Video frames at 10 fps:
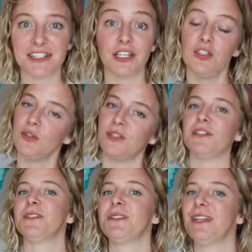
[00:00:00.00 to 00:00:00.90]
and you'll
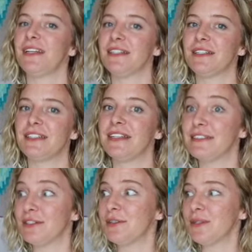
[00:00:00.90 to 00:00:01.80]
understand as
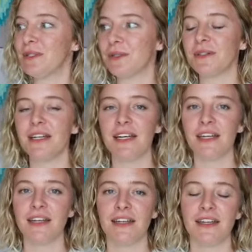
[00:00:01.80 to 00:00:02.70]
I show you,
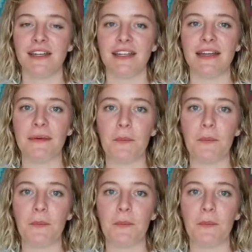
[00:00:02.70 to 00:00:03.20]
yeah,